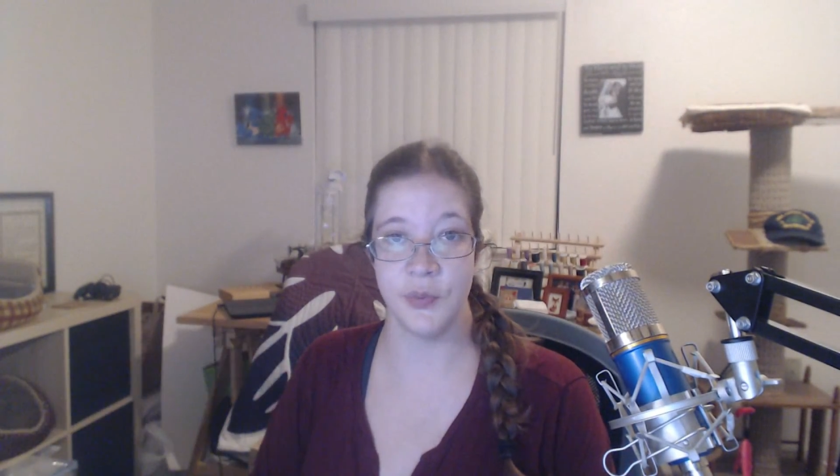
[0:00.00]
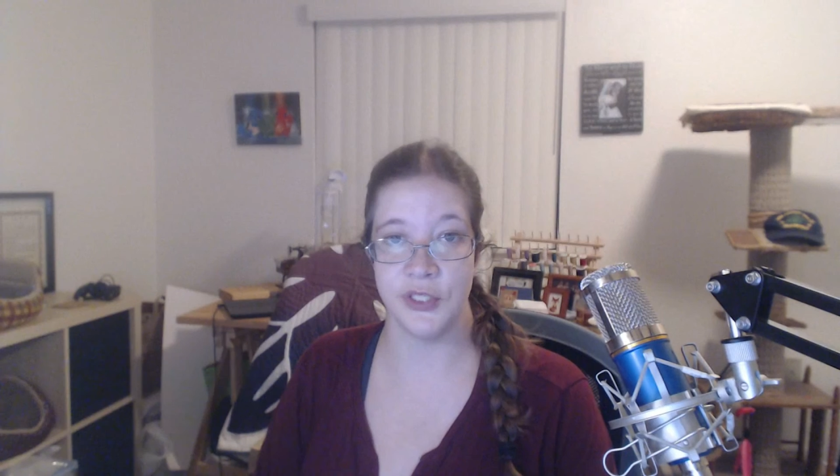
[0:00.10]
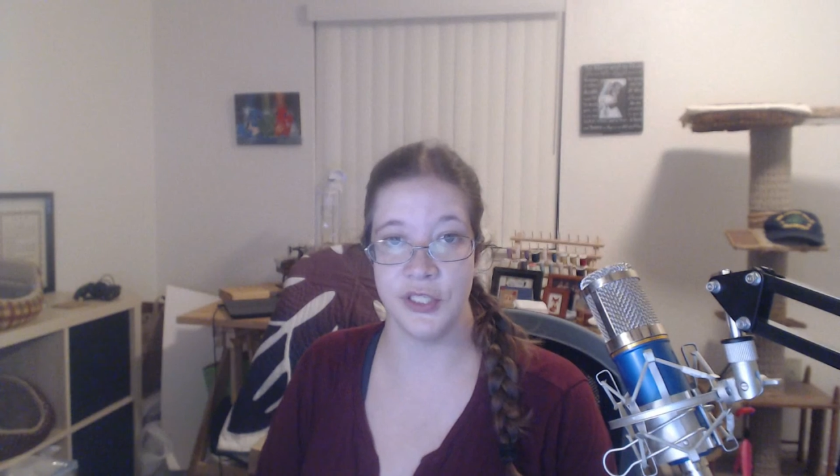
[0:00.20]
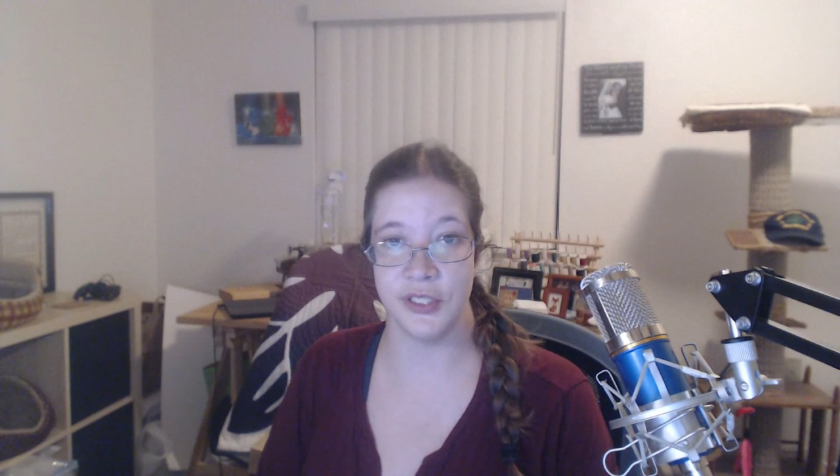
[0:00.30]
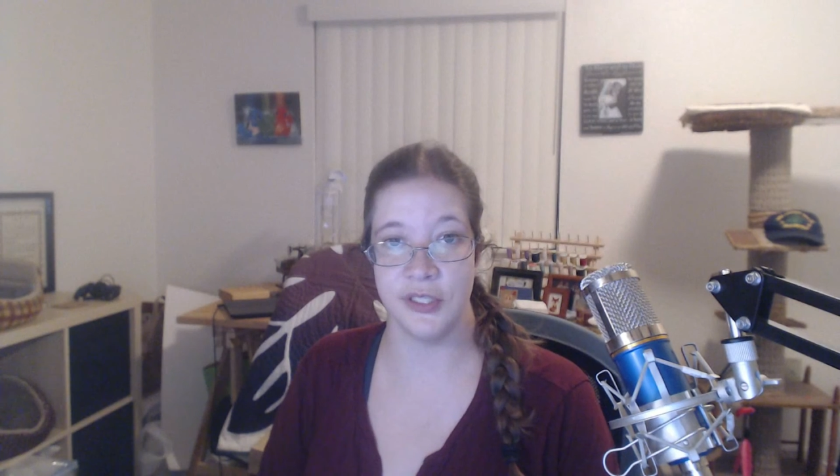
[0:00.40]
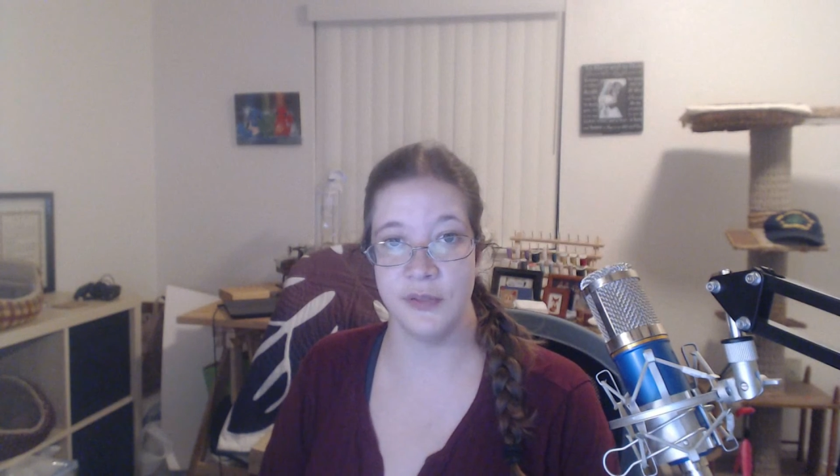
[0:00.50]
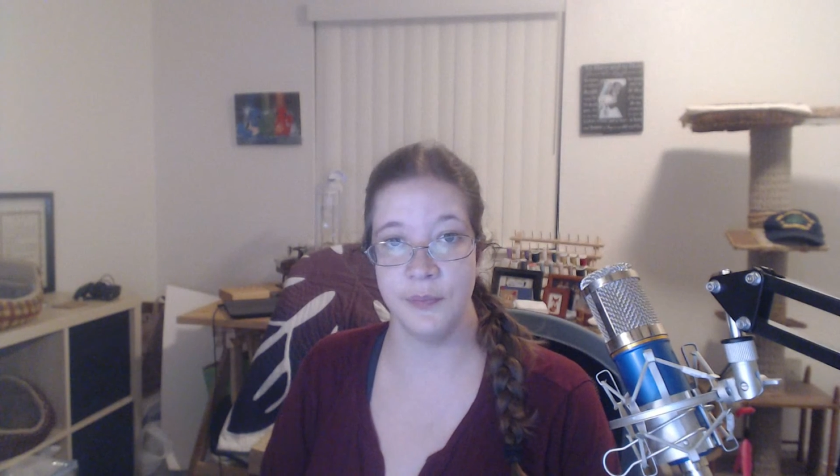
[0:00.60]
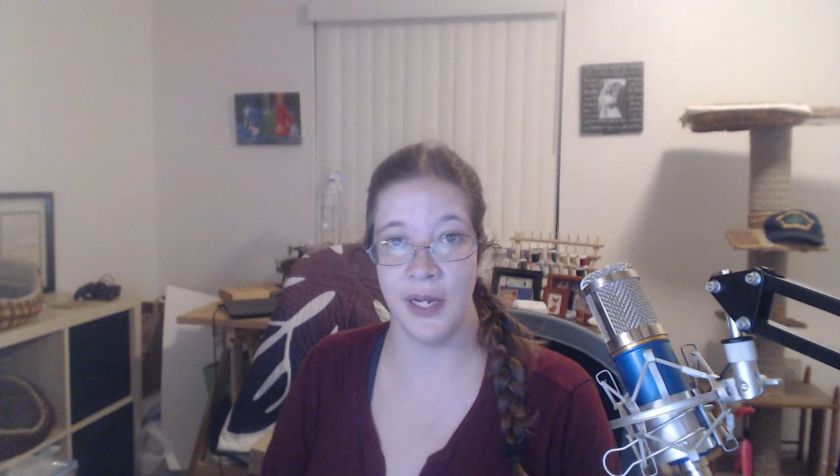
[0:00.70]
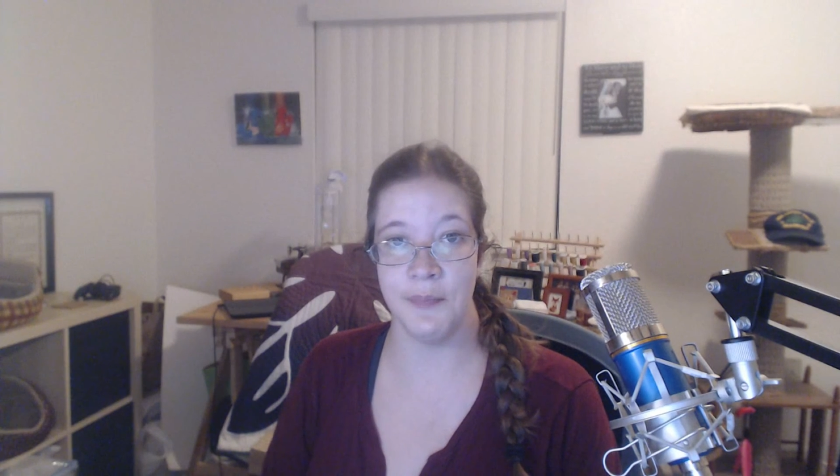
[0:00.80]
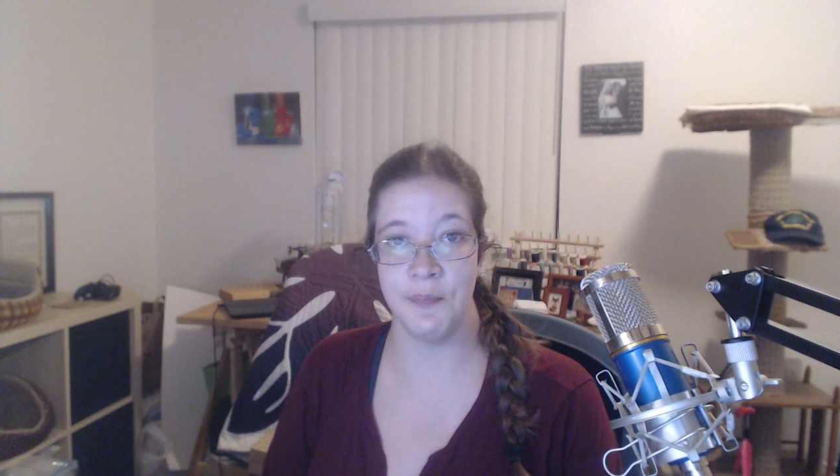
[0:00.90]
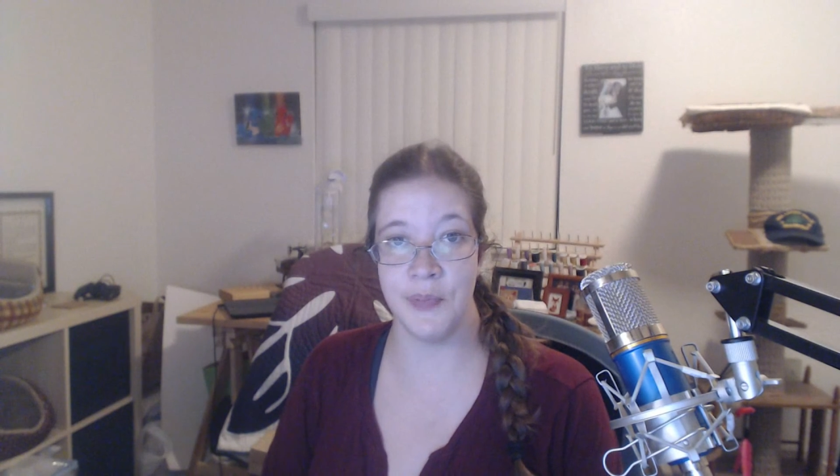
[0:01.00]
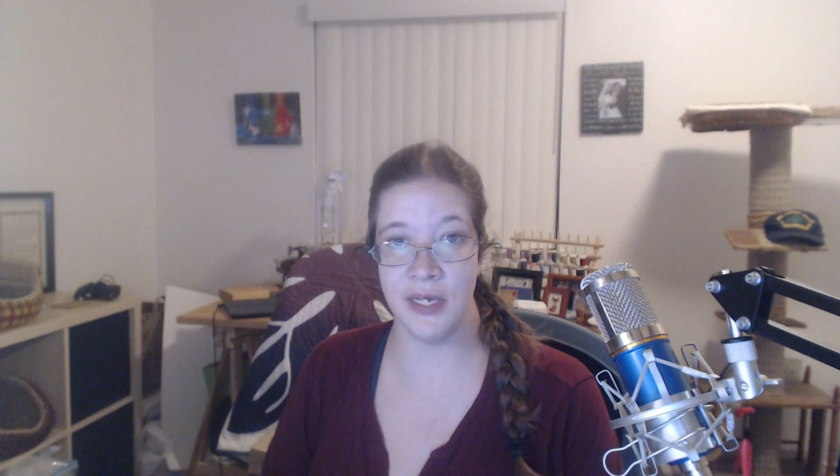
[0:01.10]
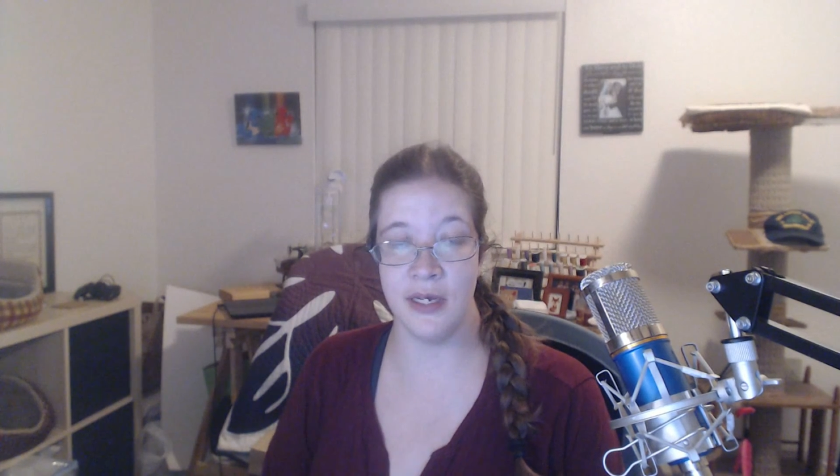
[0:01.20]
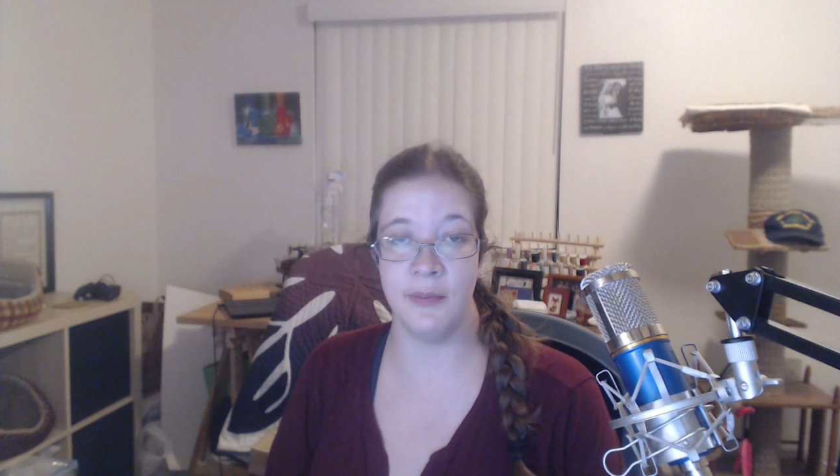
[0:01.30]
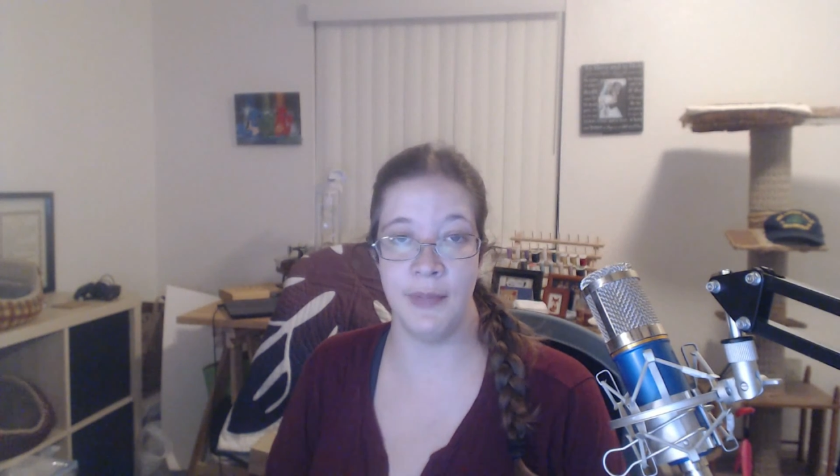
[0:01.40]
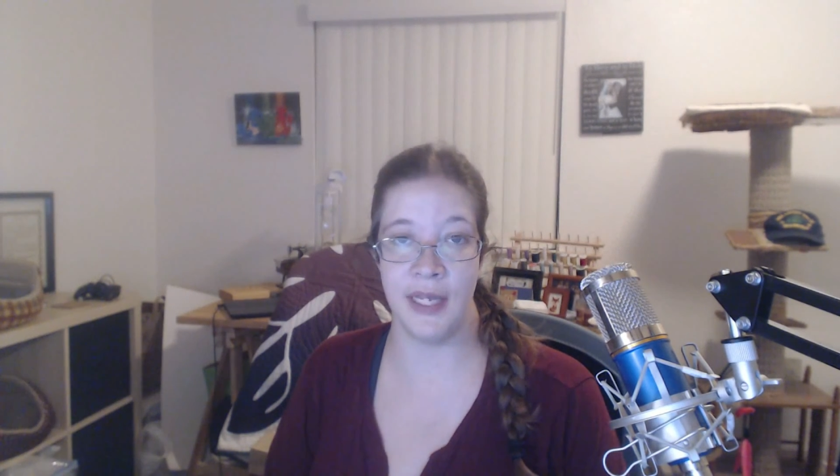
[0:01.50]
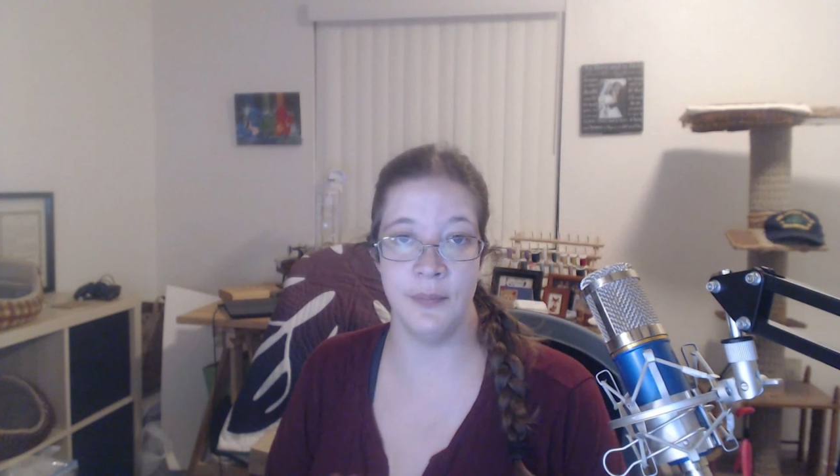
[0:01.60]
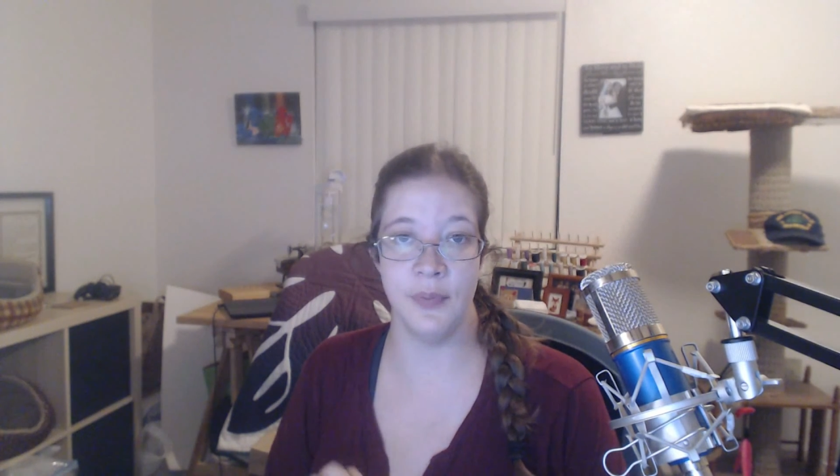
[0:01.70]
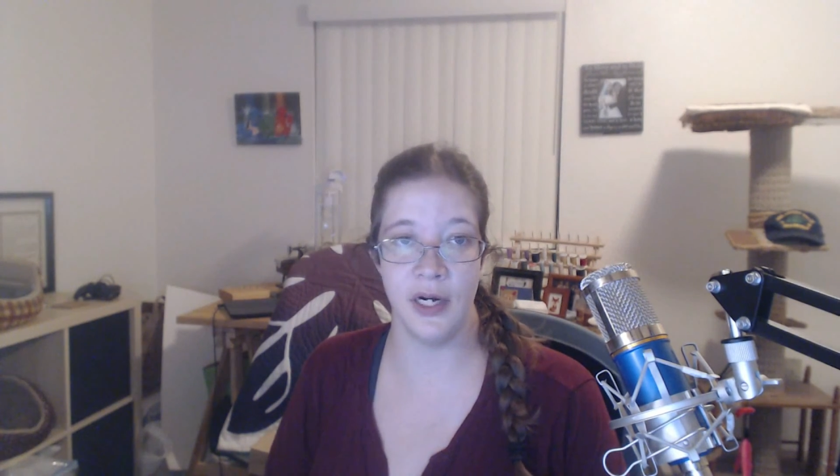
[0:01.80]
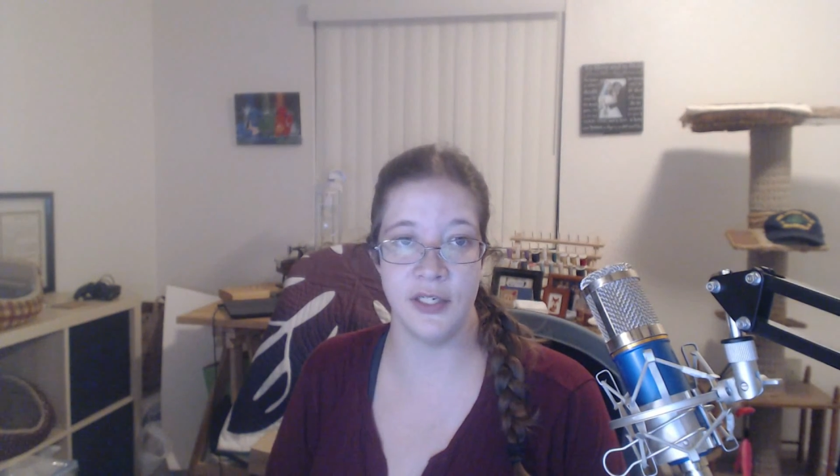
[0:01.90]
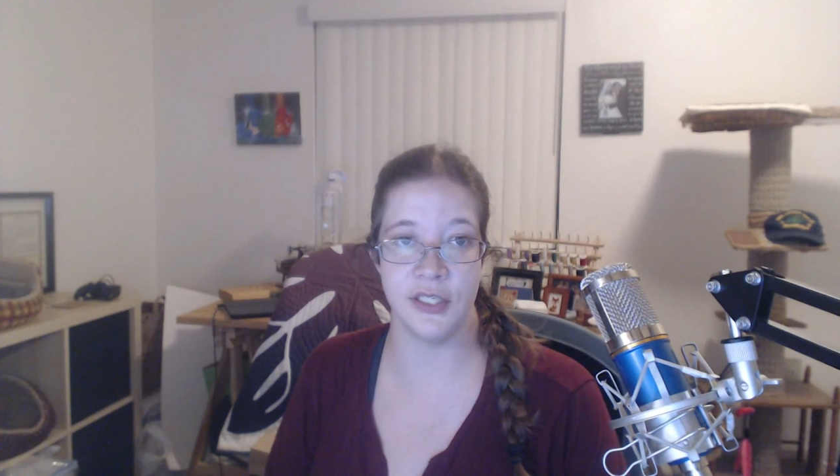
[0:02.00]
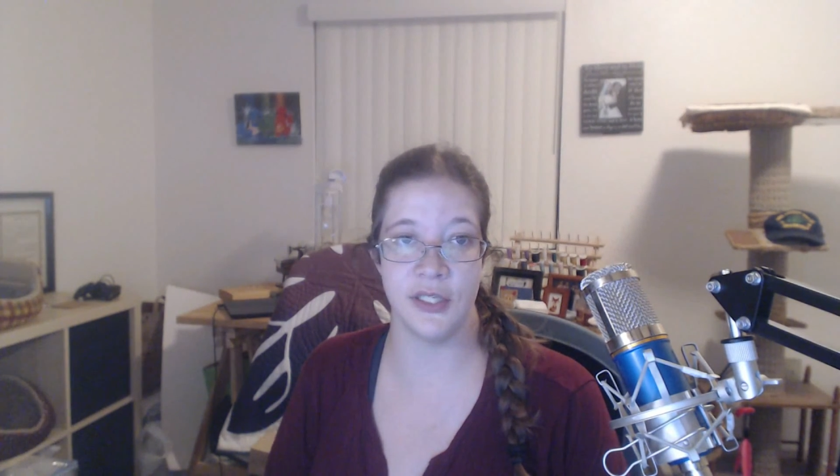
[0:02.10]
which is my big main project,